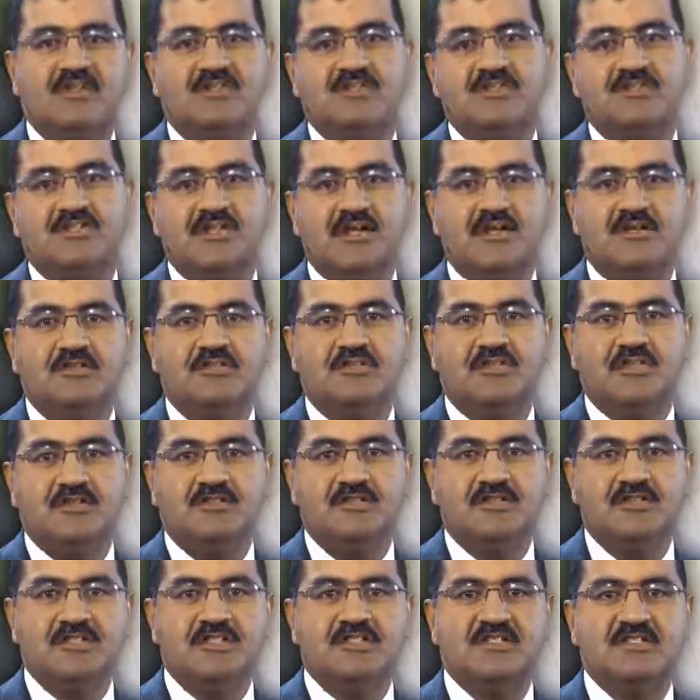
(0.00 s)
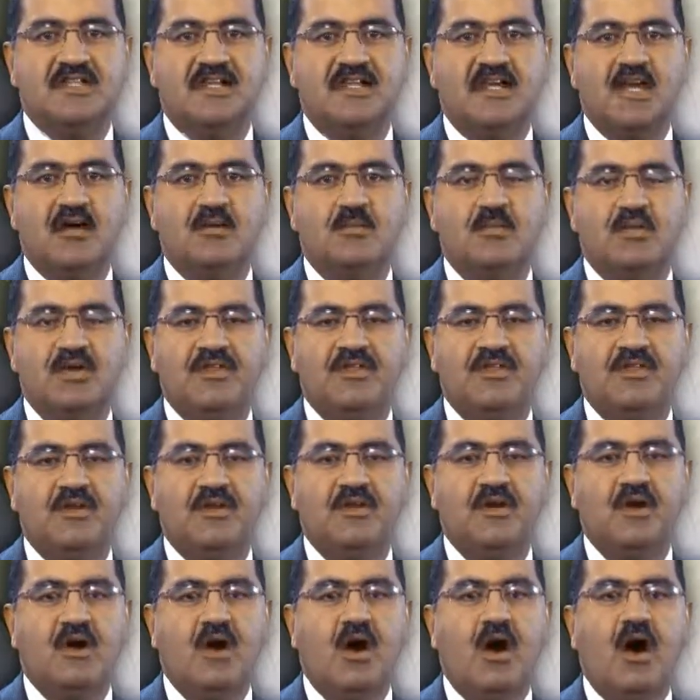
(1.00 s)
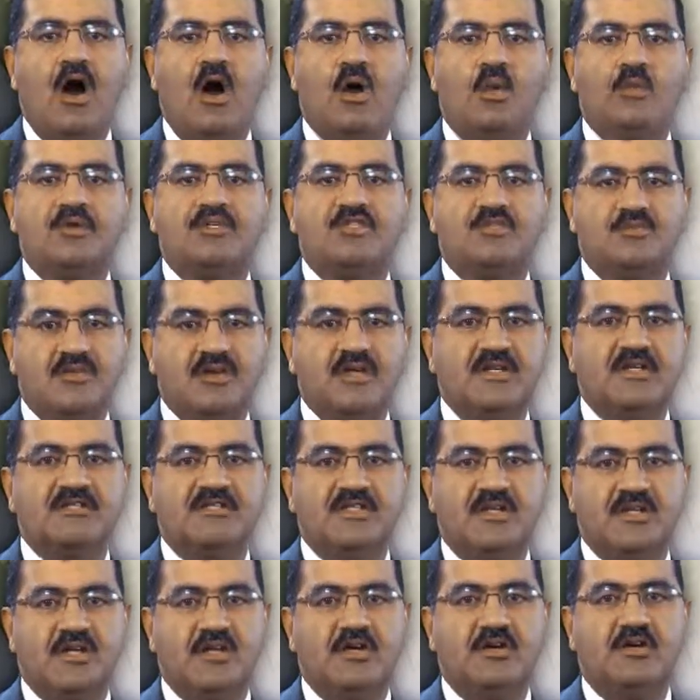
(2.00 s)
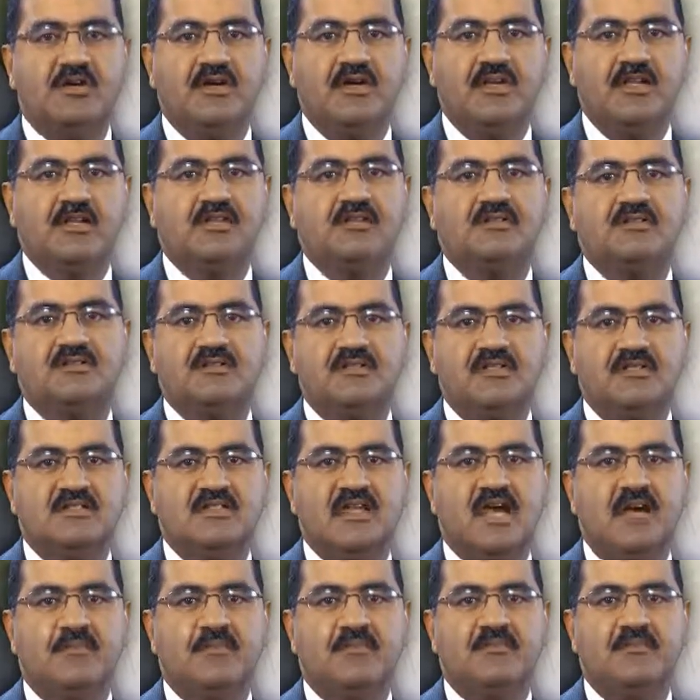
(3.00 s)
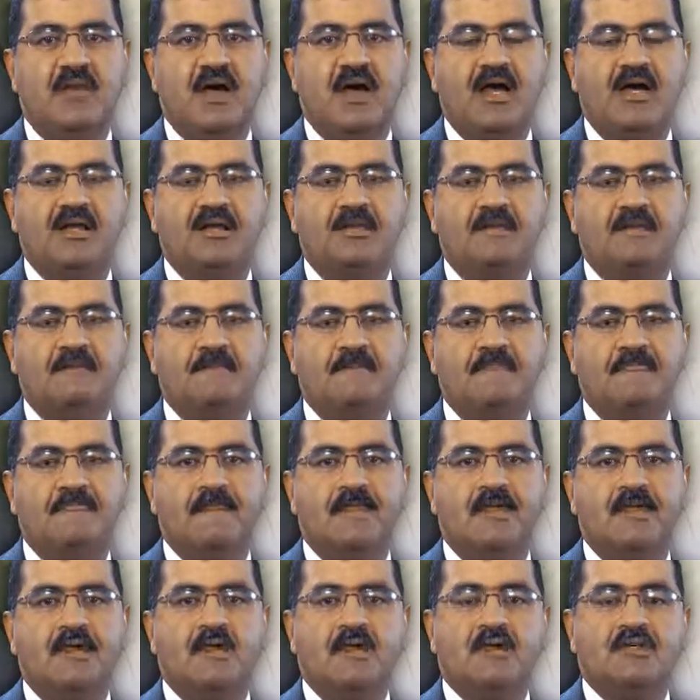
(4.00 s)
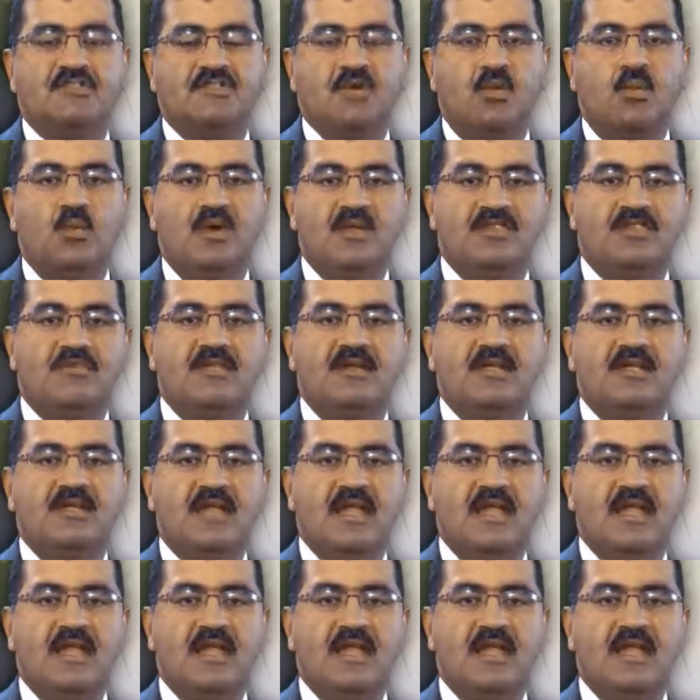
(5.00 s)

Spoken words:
and the shared services that come with it always bring security to the top of mind. So with me